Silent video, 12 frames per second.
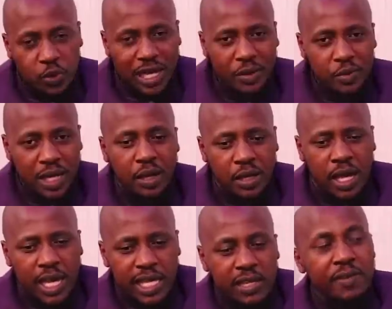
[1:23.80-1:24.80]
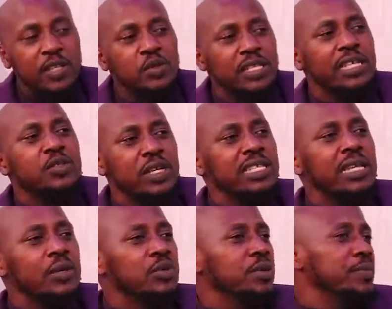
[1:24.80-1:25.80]
So we are, if it was a
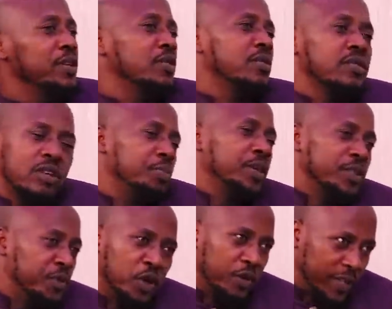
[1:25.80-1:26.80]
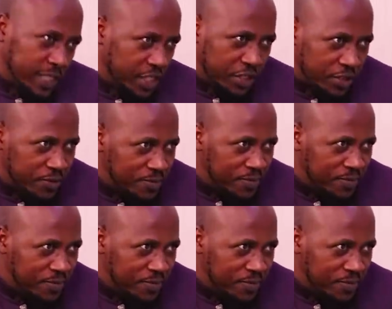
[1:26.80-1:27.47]
stranger, there would be no point for conversation.